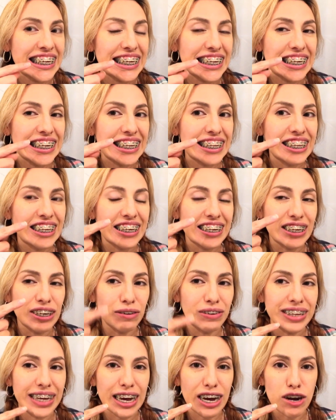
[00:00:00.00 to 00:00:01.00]
needs to go
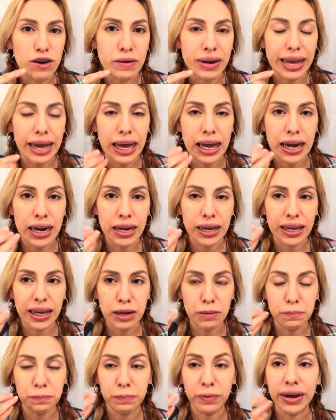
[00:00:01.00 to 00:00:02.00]
down and
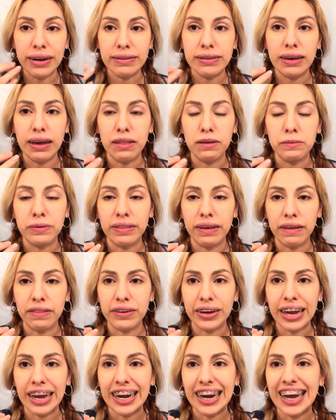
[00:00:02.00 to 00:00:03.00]
get brought together with the other
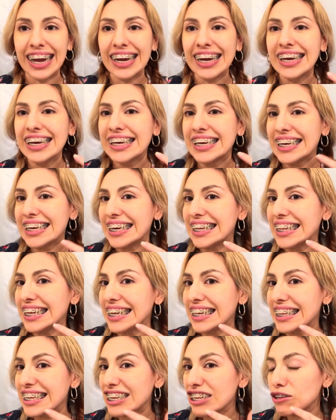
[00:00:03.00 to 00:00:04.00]
canine. And
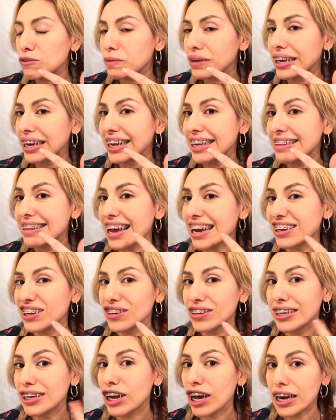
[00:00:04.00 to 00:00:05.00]
then this one is
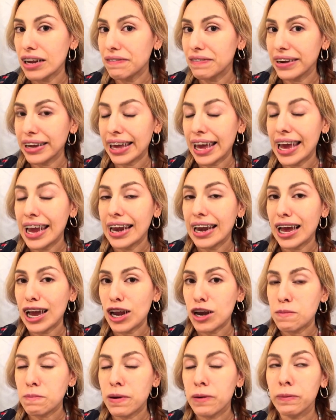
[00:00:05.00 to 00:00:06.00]
actually not even a
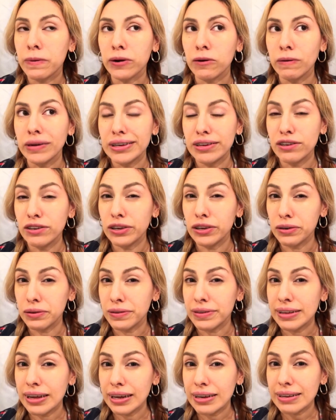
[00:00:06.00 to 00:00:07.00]
canine, but we're going to
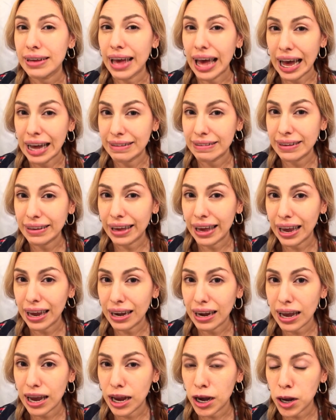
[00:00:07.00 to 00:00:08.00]
use it as a
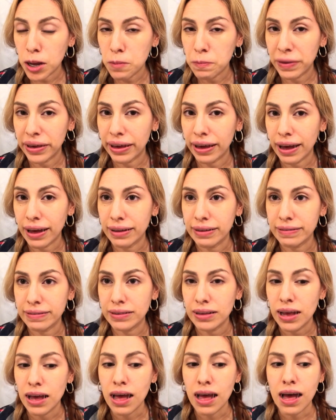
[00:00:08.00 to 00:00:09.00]
canine because
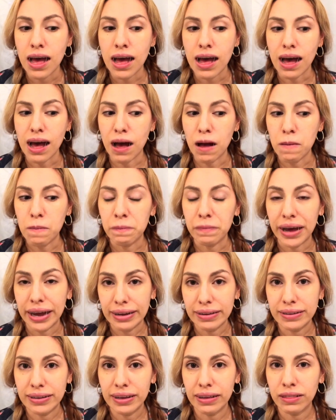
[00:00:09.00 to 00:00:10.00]
my
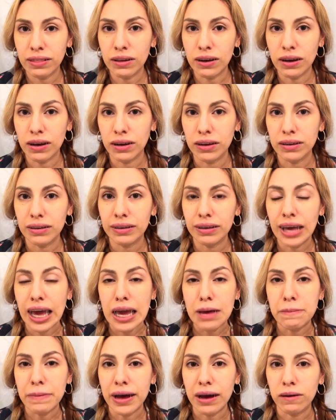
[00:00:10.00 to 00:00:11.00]
teeth
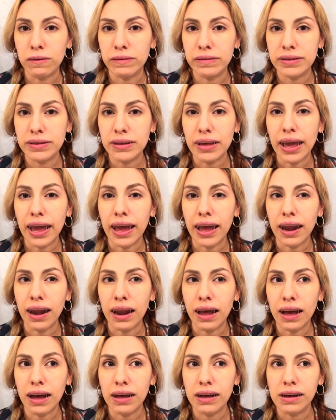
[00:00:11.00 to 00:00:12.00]
came out
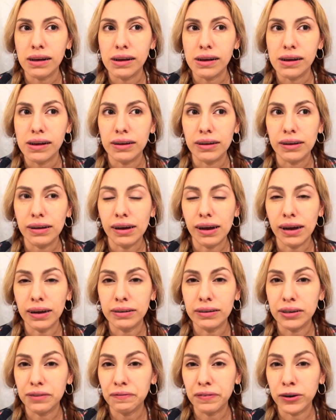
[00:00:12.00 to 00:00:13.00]
in a
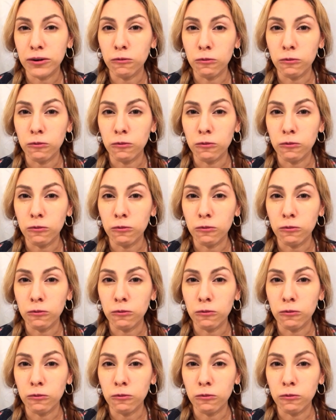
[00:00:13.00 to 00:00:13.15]
different